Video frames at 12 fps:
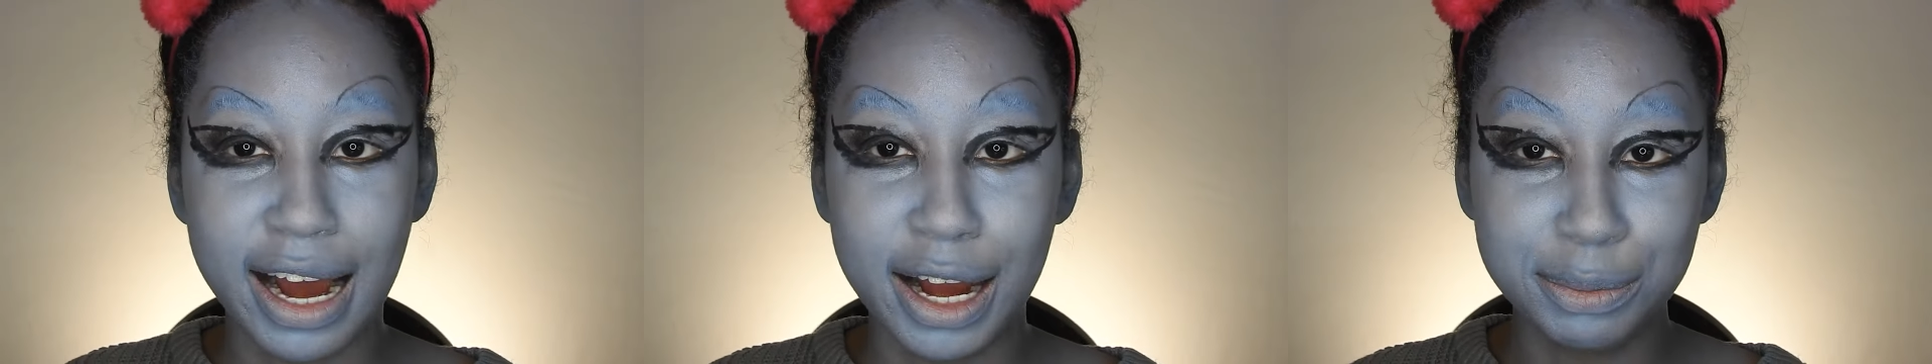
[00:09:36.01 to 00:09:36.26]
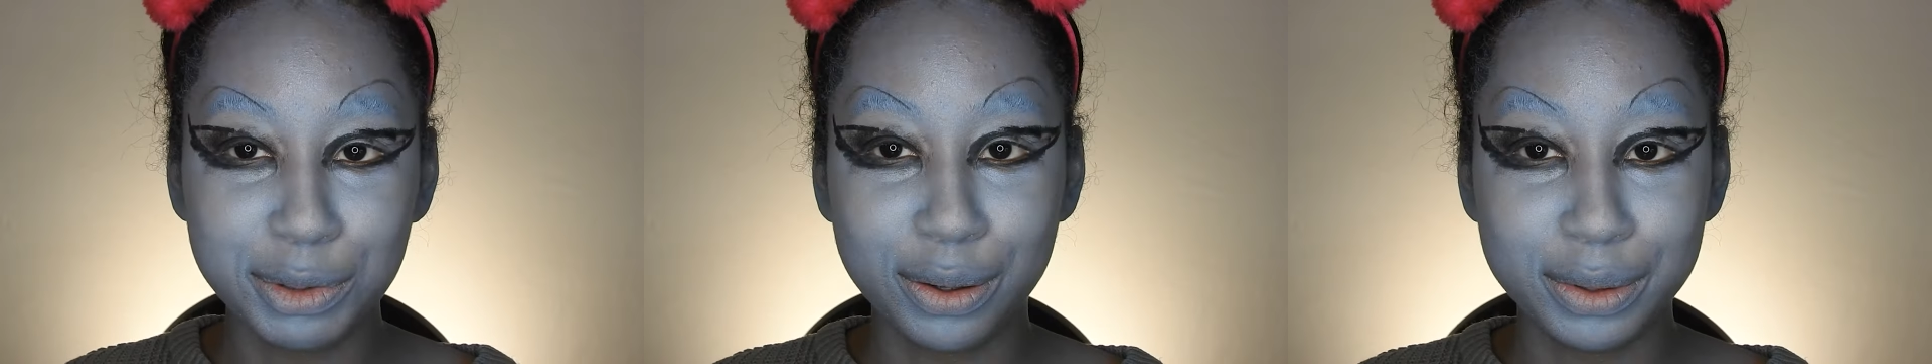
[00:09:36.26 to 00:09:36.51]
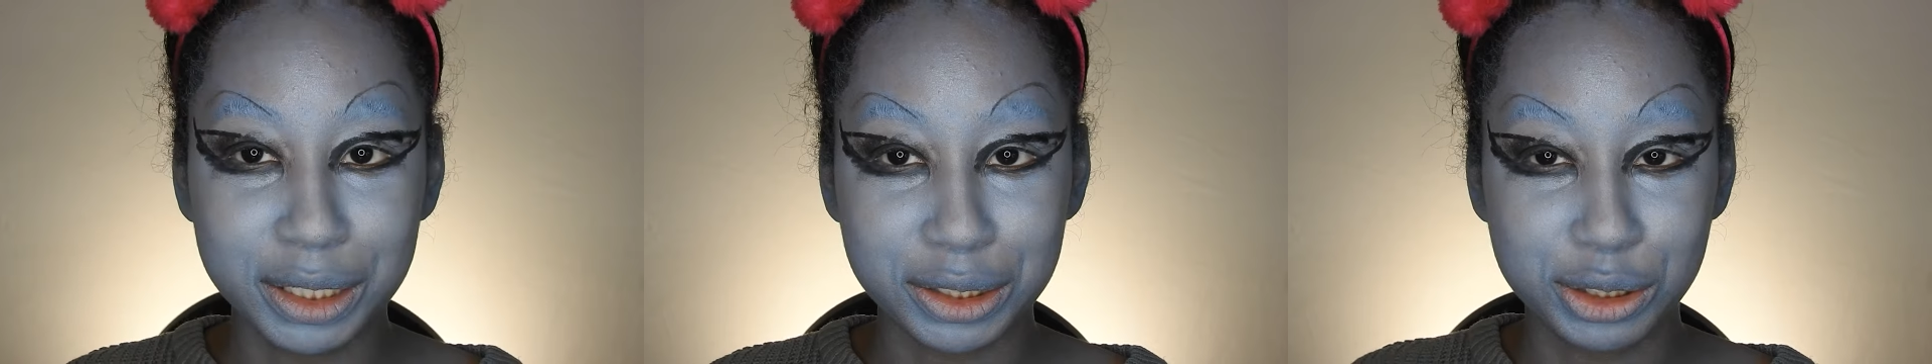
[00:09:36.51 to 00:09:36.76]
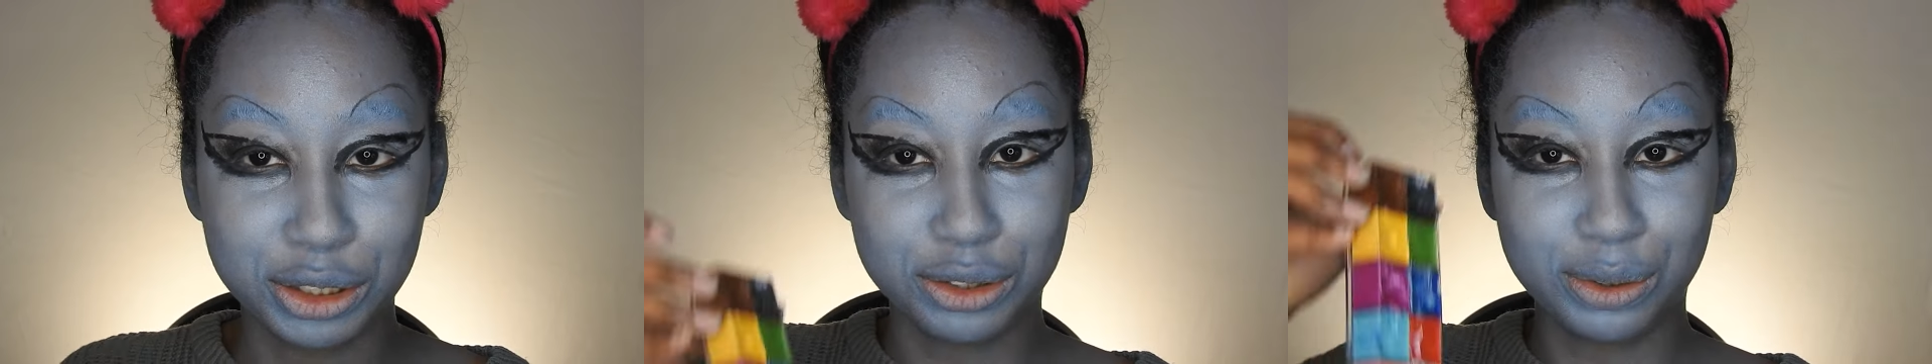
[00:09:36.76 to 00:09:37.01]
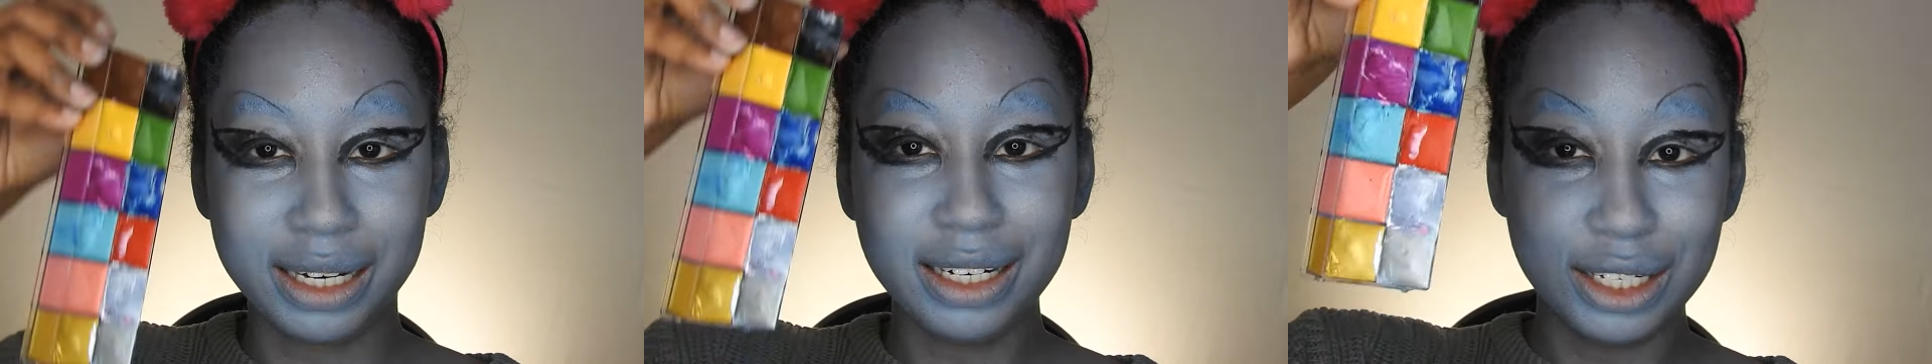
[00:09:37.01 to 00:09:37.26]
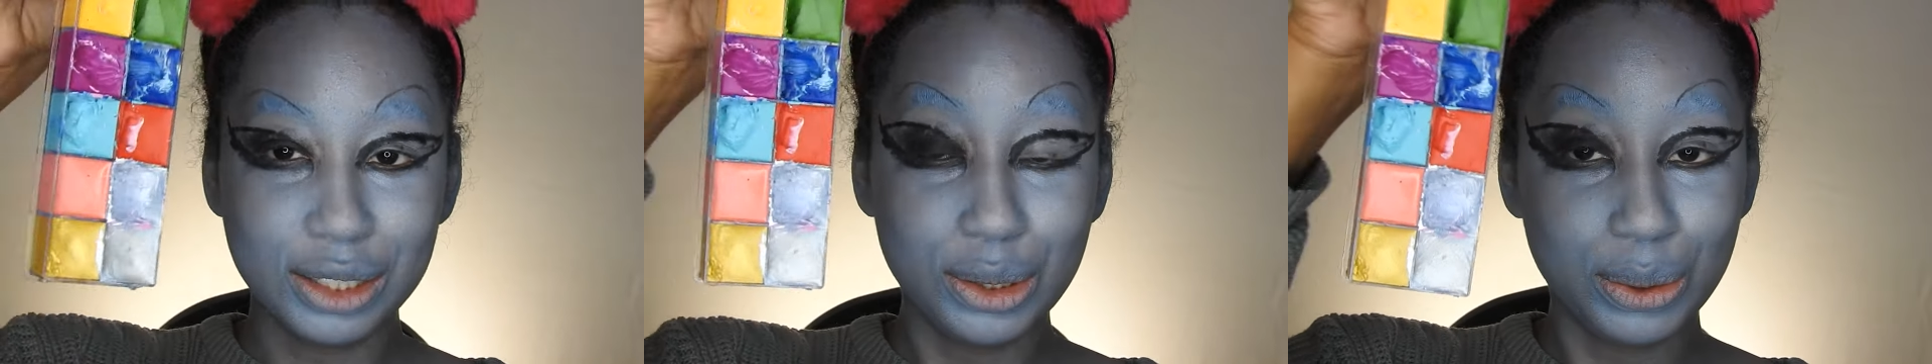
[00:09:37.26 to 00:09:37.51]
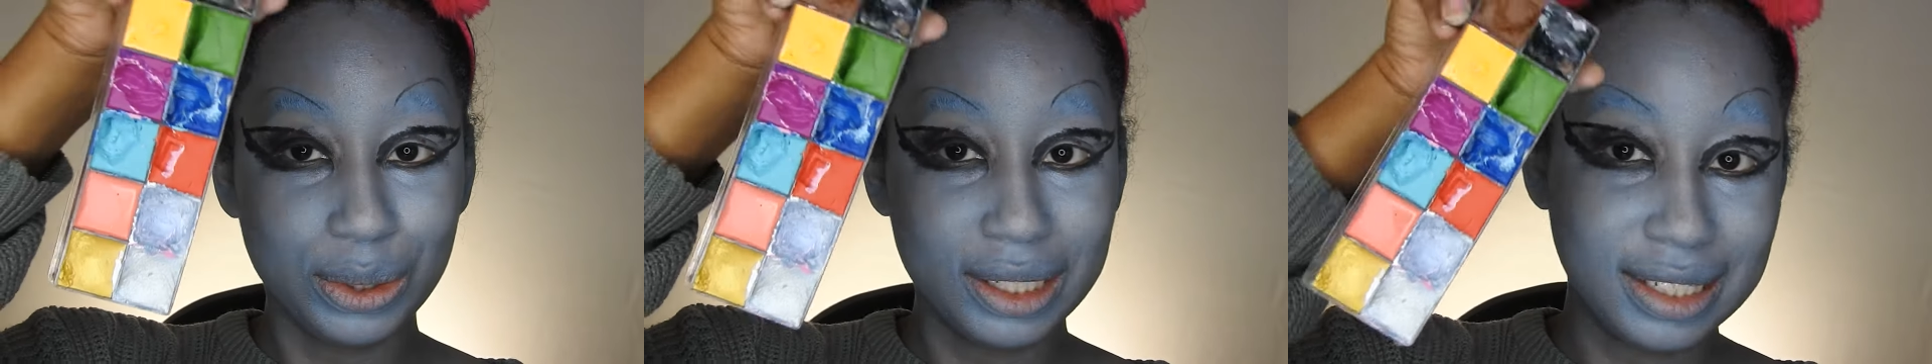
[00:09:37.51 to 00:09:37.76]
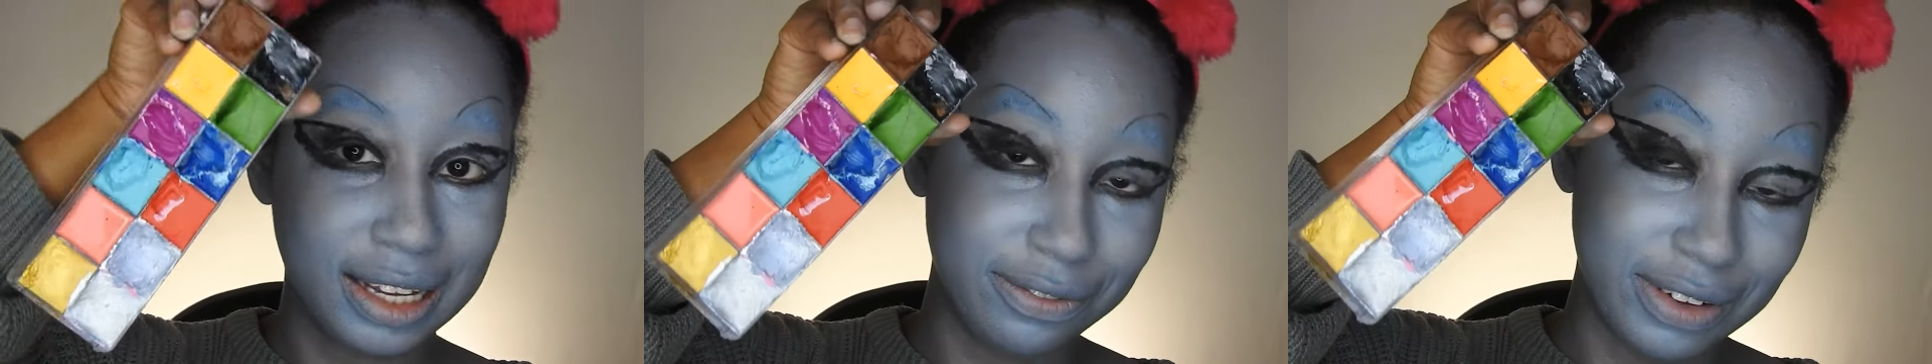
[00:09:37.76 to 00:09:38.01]
I'm going straight into the
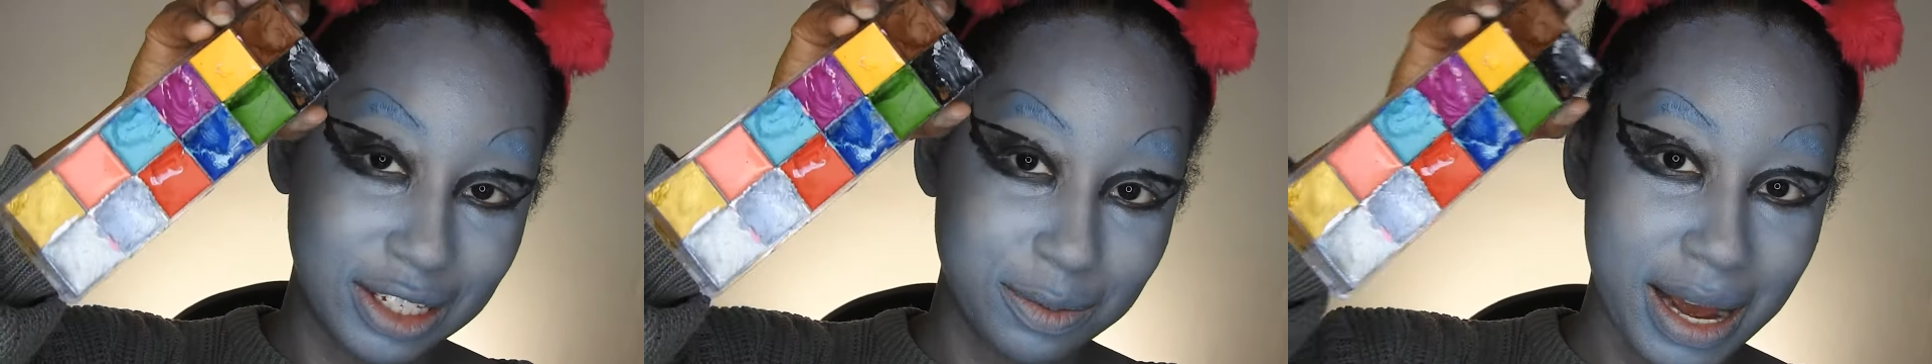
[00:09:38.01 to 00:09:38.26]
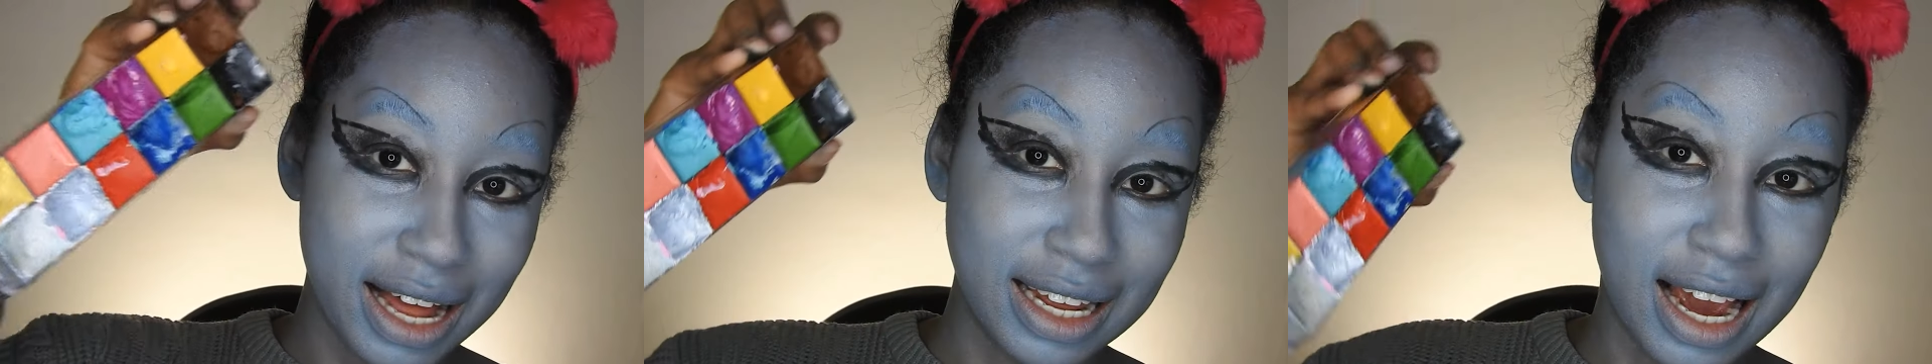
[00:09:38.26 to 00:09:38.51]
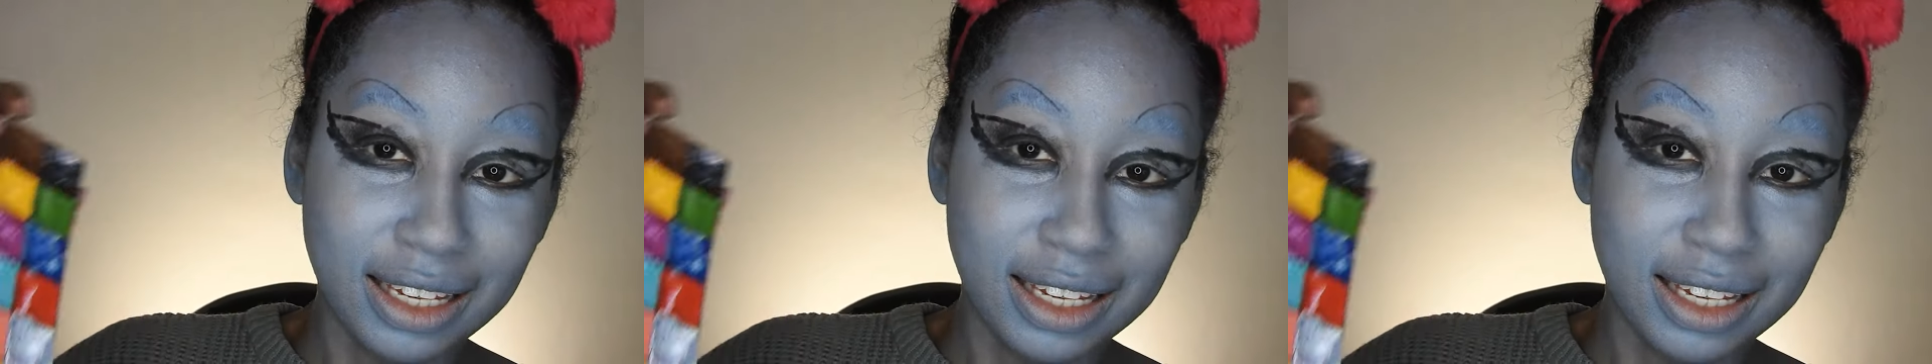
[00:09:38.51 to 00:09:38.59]
same face palette.